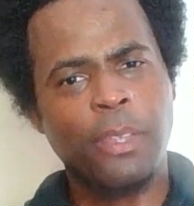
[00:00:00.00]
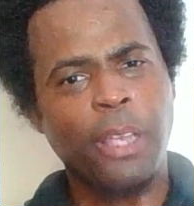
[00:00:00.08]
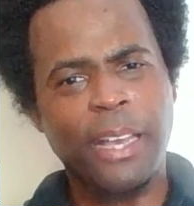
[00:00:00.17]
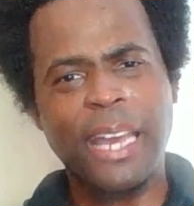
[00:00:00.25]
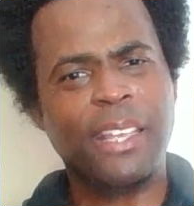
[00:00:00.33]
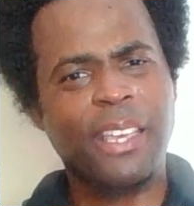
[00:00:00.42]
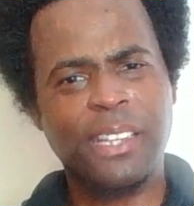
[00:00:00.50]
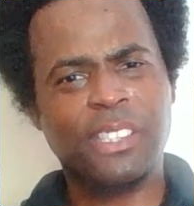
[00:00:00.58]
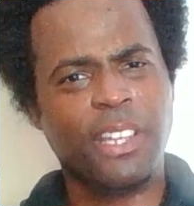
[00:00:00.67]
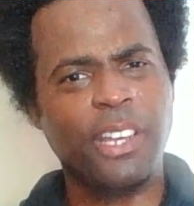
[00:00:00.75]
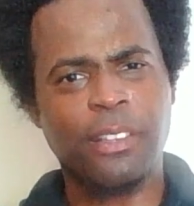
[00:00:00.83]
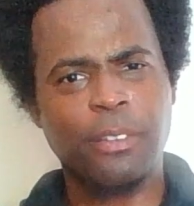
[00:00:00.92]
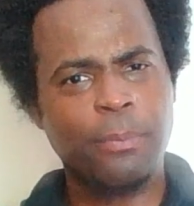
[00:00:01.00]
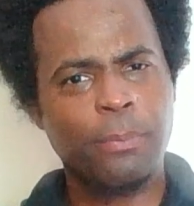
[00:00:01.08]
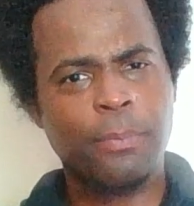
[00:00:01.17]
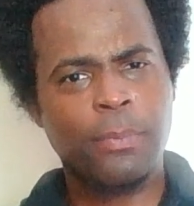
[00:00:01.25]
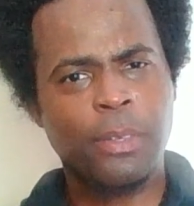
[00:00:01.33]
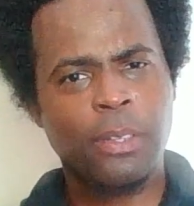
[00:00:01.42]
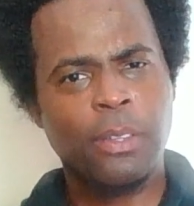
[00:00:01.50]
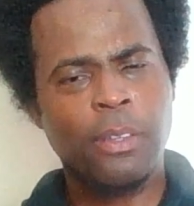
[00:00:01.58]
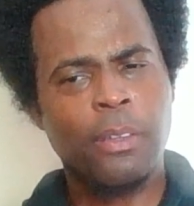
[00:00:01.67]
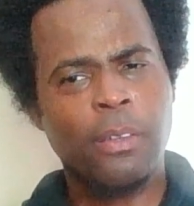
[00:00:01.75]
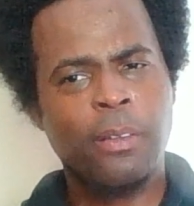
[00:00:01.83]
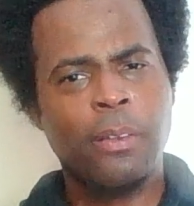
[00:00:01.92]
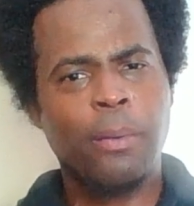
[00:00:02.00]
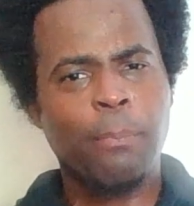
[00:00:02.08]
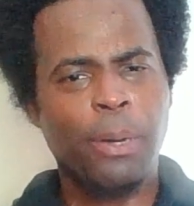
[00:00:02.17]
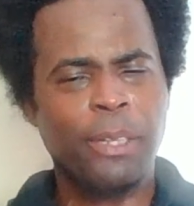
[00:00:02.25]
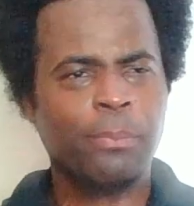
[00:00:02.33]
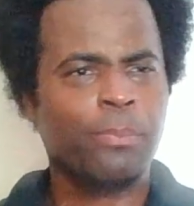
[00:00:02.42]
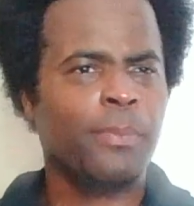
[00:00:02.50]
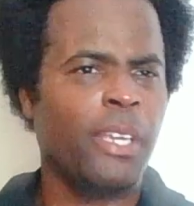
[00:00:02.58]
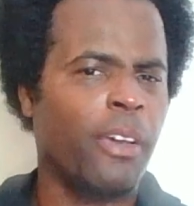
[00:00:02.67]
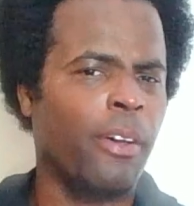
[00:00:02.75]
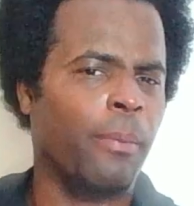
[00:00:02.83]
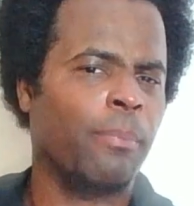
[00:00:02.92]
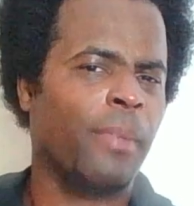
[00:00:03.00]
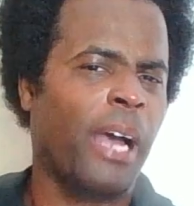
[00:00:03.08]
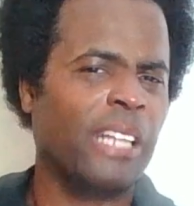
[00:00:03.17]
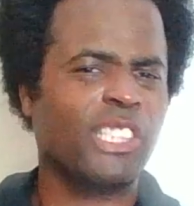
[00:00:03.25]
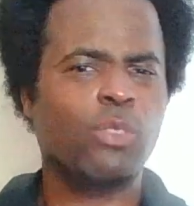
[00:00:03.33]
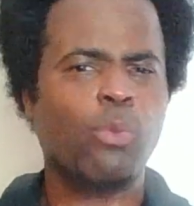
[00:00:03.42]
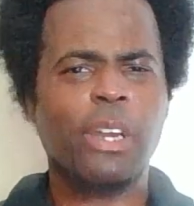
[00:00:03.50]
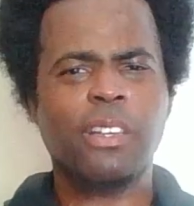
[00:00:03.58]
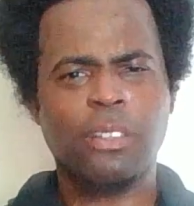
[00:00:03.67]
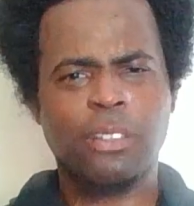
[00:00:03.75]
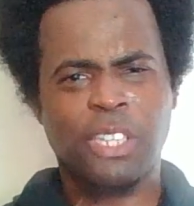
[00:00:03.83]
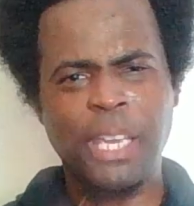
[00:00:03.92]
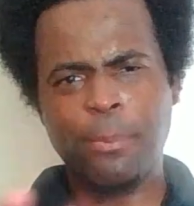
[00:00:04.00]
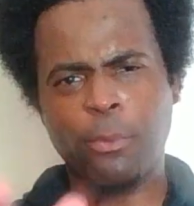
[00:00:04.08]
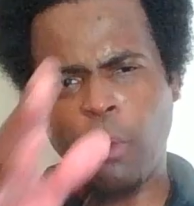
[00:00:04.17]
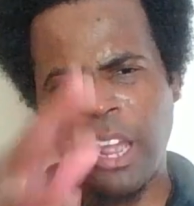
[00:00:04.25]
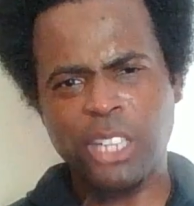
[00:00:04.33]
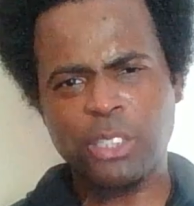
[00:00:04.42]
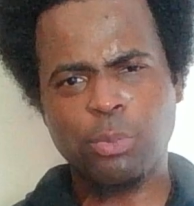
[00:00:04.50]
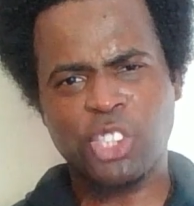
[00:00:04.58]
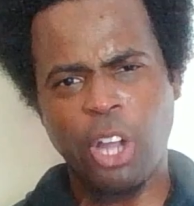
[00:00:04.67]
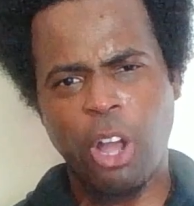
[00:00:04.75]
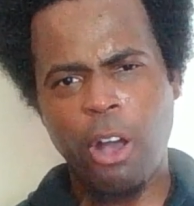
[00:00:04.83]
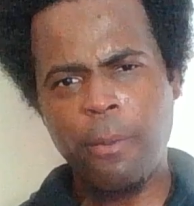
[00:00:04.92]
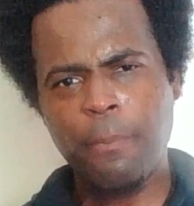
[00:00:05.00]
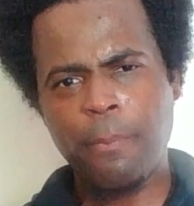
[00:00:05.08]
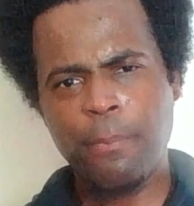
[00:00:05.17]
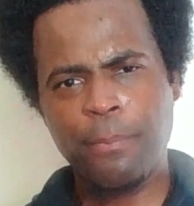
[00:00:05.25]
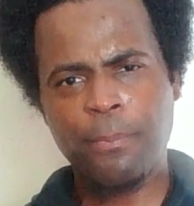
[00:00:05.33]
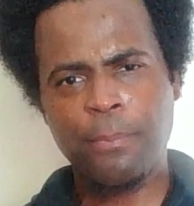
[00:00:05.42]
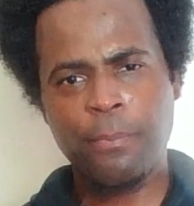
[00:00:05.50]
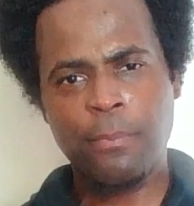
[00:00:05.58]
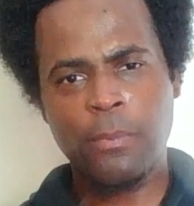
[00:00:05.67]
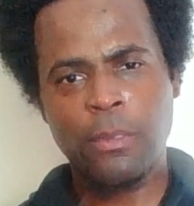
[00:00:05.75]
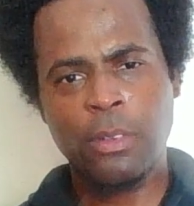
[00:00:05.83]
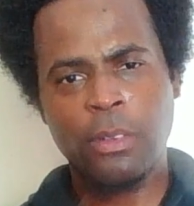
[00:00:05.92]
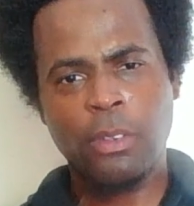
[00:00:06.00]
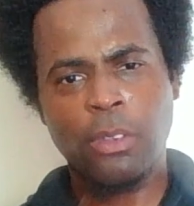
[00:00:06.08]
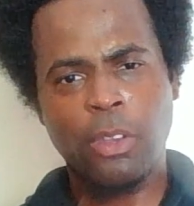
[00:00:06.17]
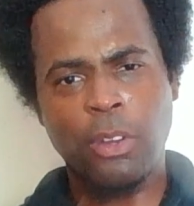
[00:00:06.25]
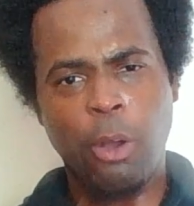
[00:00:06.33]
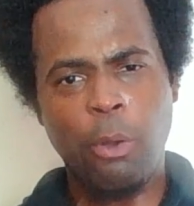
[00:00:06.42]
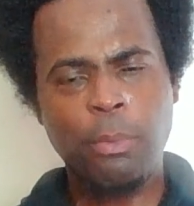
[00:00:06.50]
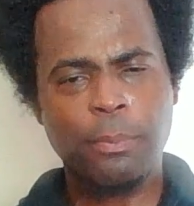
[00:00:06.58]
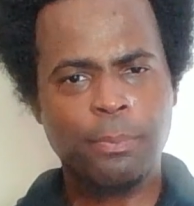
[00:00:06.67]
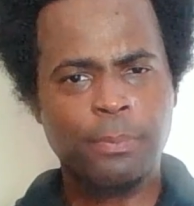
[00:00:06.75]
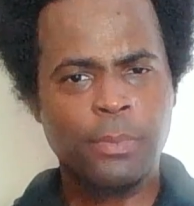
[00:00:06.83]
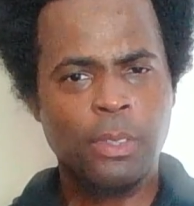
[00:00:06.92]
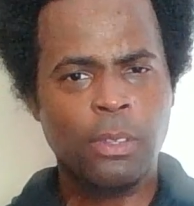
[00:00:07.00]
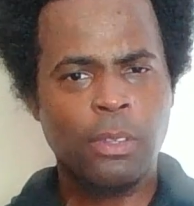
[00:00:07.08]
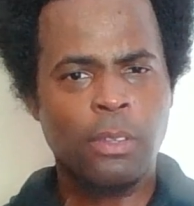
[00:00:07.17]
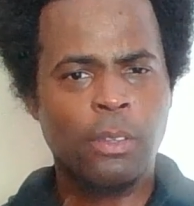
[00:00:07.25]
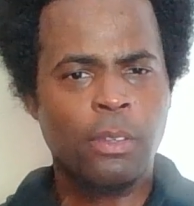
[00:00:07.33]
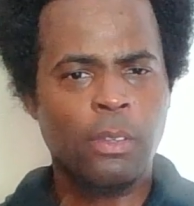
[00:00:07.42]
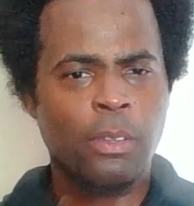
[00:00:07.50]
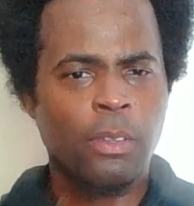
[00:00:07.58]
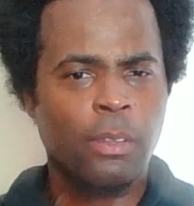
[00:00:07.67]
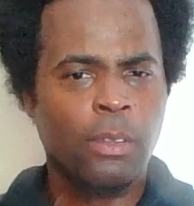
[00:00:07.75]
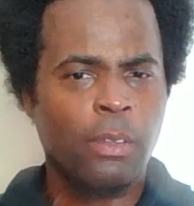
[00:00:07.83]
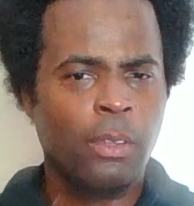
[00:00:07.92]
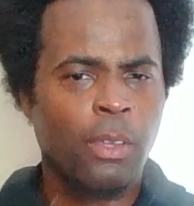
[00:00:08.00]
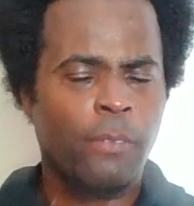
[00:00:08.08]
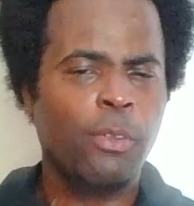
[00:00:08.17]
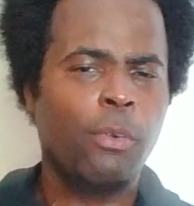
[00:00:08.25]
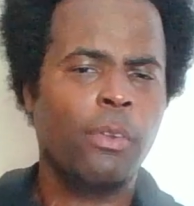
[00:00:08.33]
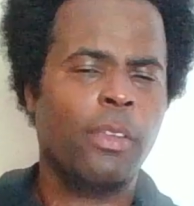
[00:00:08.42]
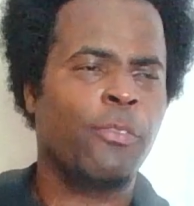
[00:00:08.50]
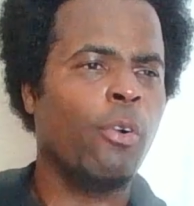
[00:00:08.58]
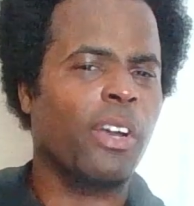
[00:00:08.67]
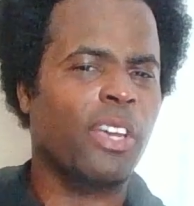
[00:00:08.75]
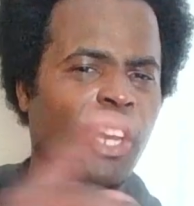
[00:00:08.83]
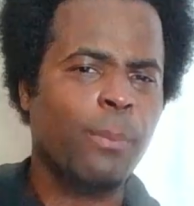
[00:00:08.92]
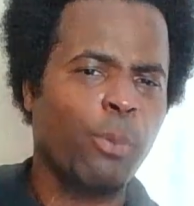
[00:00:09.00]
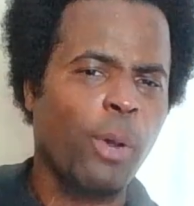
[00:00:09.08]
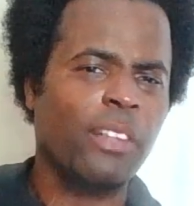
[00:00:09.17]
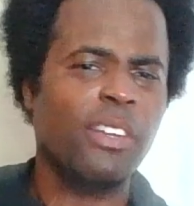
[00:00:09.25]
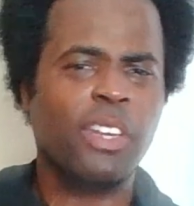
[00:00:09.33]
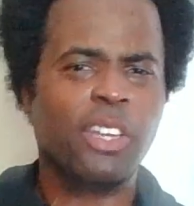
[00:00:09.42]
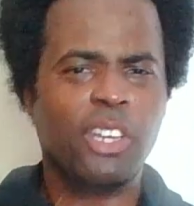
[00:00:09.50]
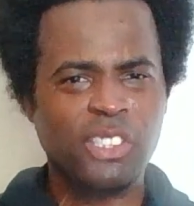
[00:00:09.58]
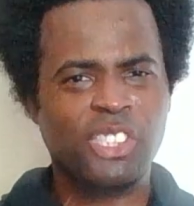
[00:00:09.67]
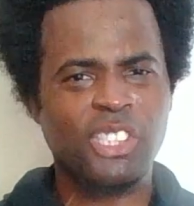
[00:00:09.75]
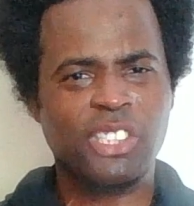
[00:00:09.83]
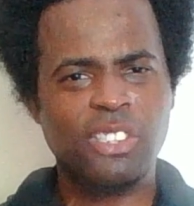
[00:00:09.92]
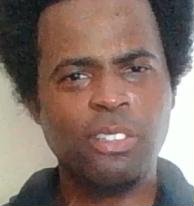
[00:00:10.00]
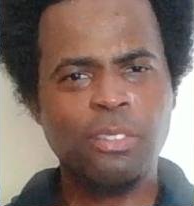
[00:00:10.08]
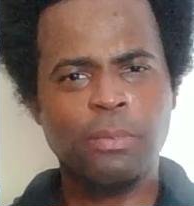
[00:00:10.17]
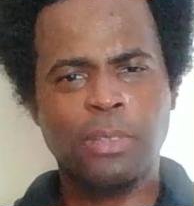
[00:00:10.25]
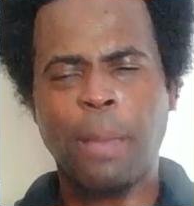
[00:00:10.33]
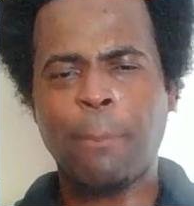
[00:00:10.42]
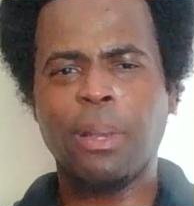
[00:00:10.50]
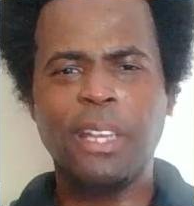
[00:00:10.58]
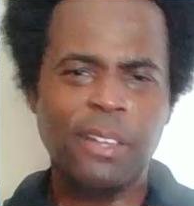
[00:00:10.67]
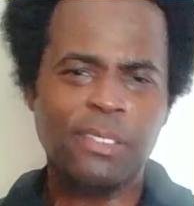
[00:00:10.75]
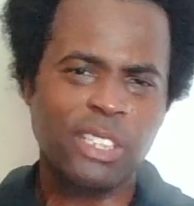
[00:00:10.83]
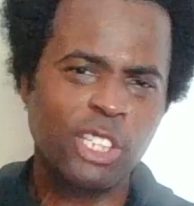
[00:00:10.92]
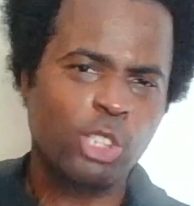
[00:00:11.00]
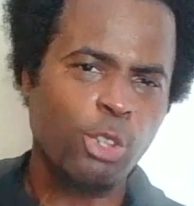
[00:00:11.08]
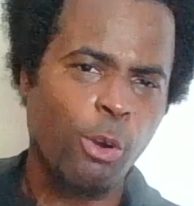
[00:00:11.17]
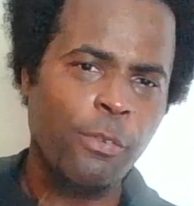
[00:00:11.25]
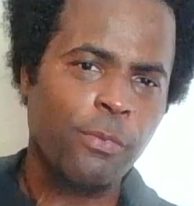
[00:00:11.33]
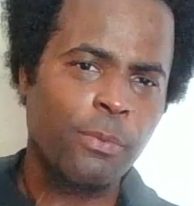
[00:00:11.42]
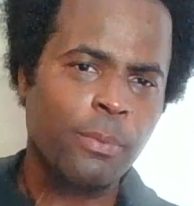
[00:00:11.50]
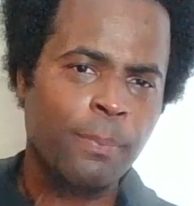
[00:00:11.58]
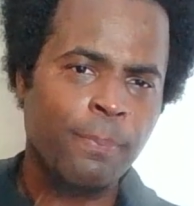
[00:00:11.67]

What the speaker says: Y'all got to get it together. But yeah, I just wanted to keep grounds with y'all. You know, if you're a good brother and a good sister that believes in the truth